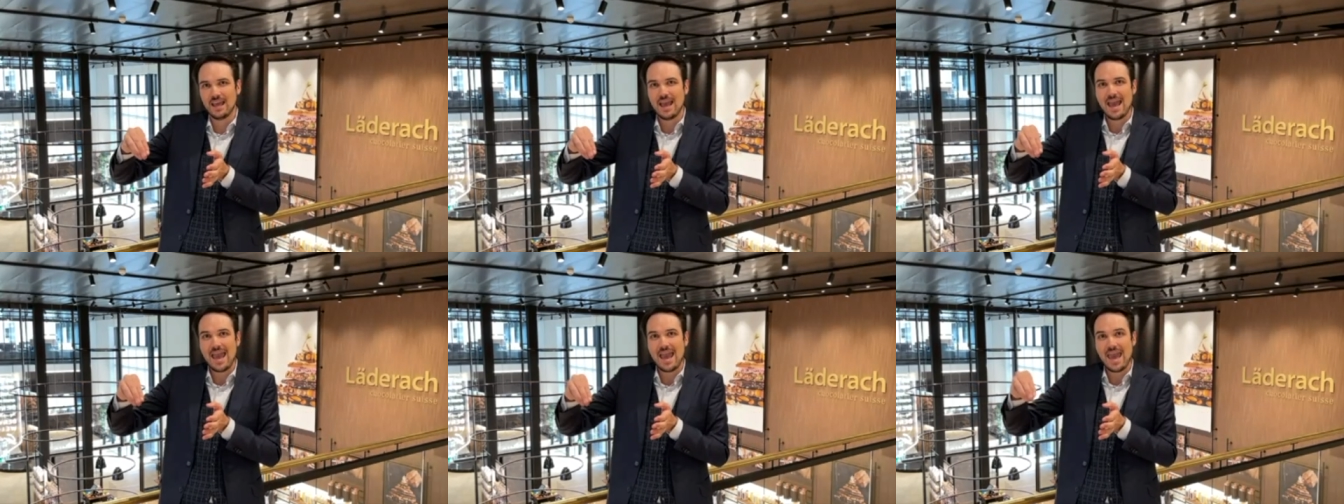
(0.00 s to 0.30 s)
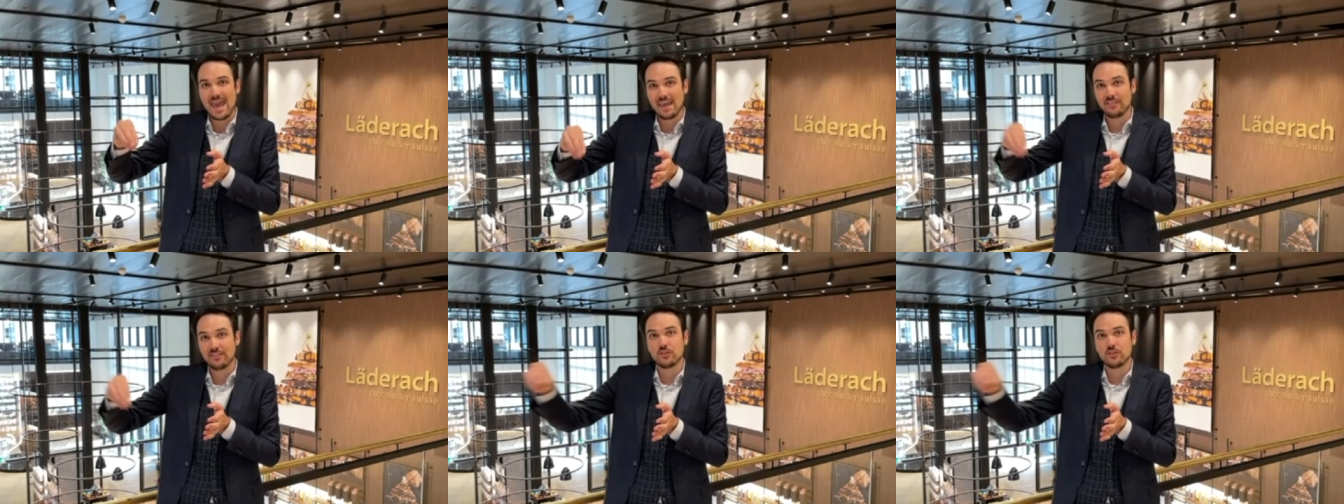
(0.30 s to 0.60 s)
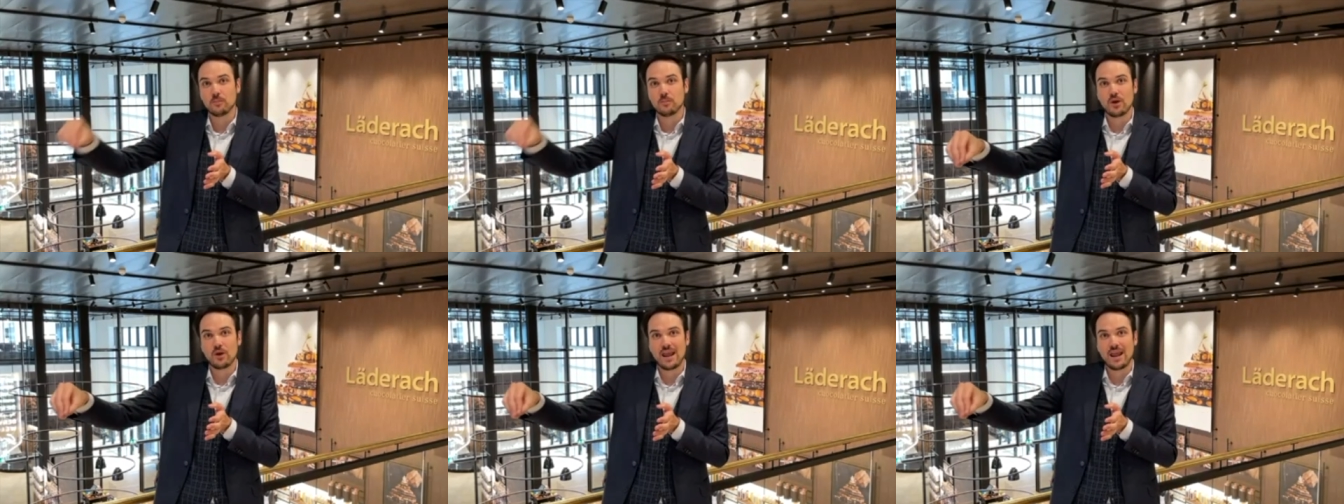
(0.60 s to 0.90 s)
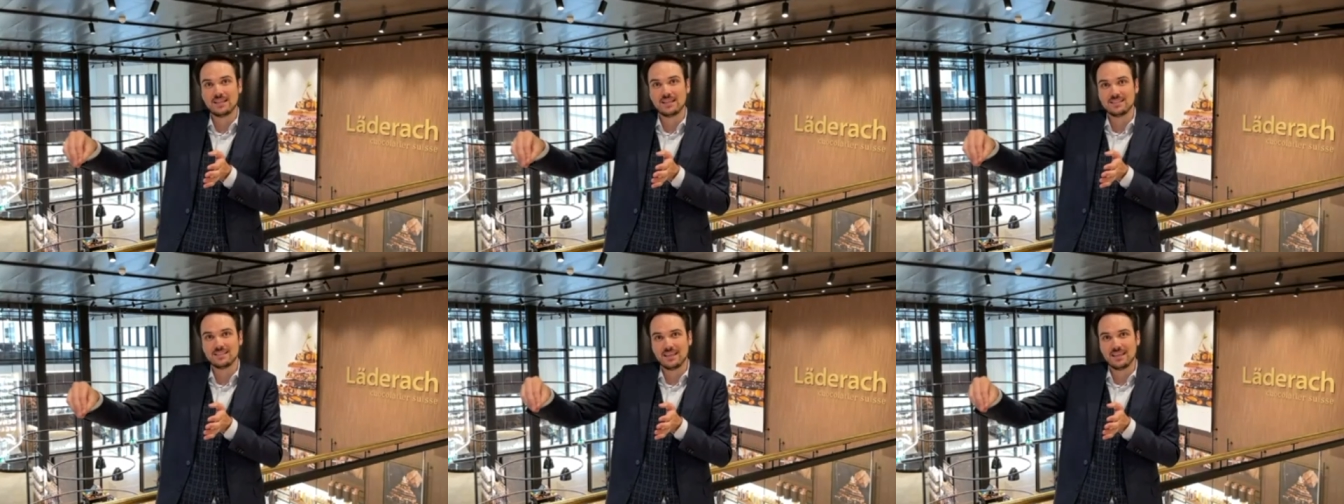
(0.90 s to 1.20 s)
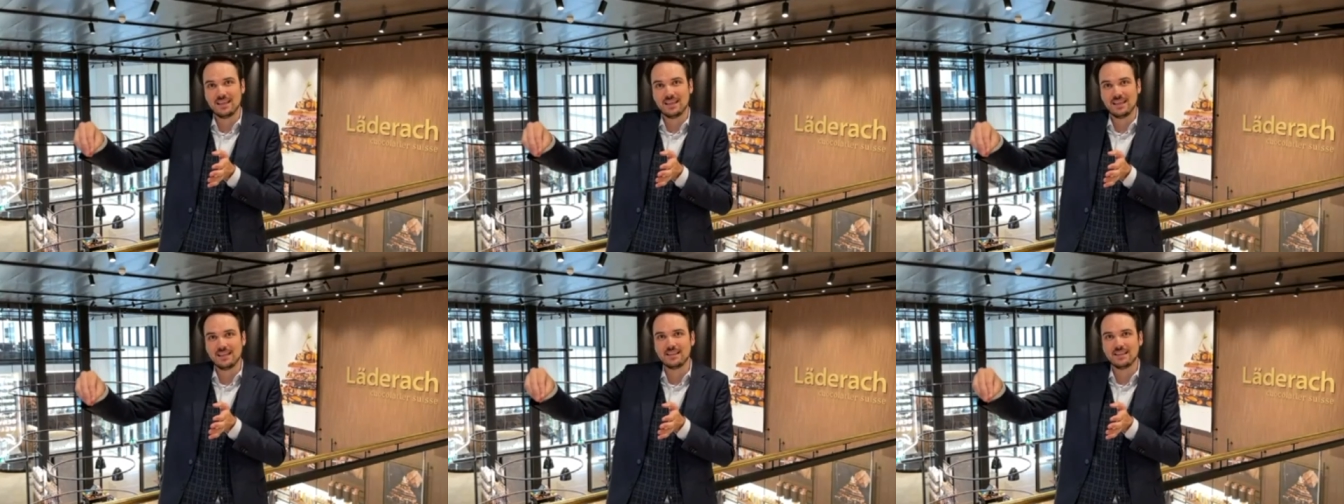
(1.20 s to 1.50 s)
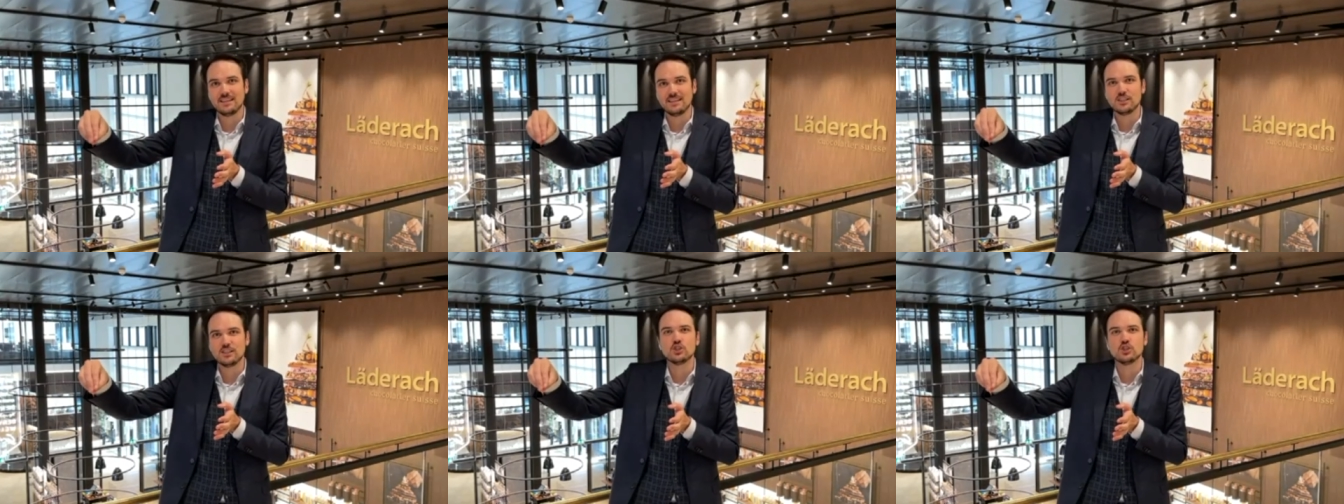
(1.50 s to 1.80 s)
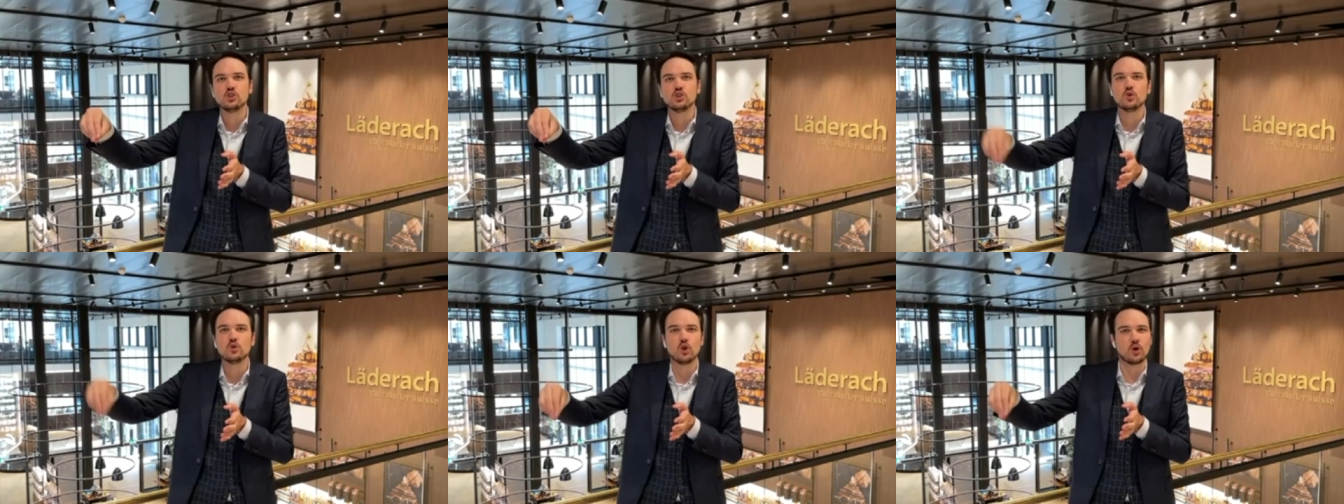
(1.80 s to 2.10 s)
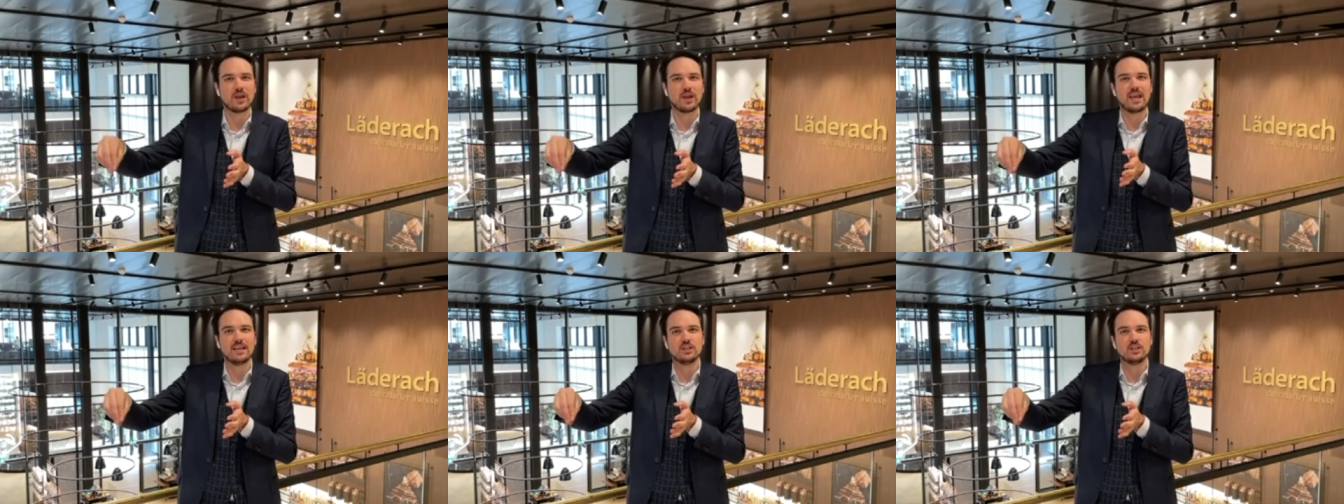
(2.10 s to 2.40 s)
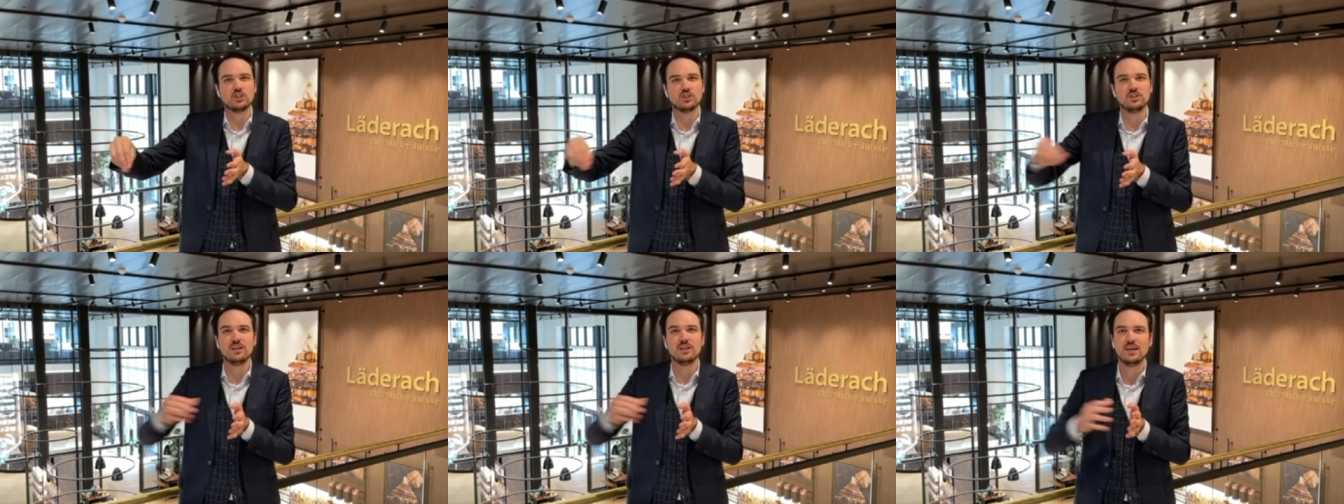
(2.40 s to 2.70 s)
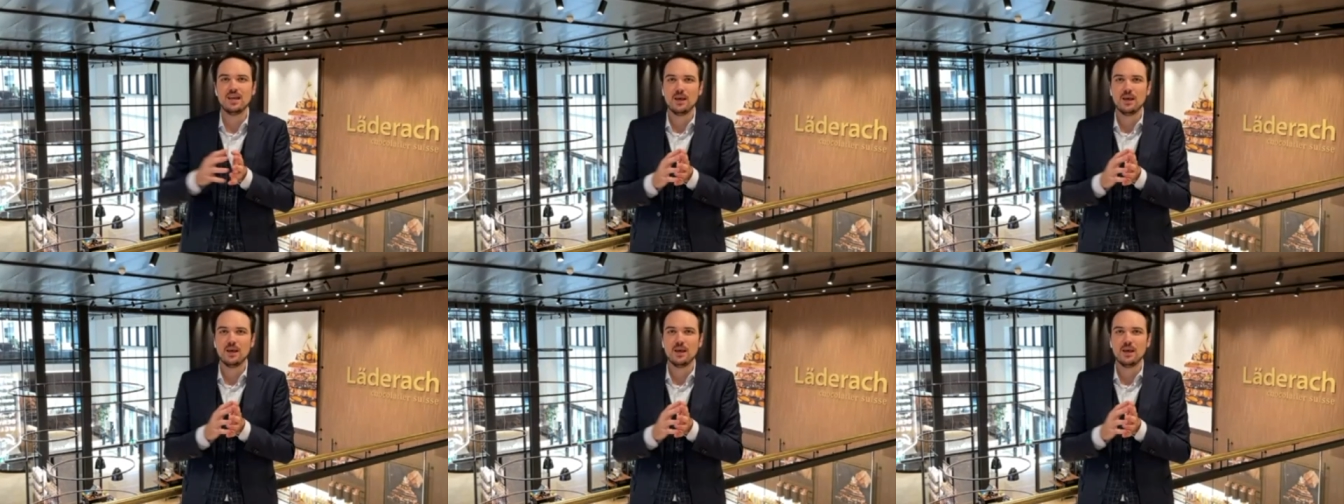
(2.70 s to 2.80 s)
add the brand in this new location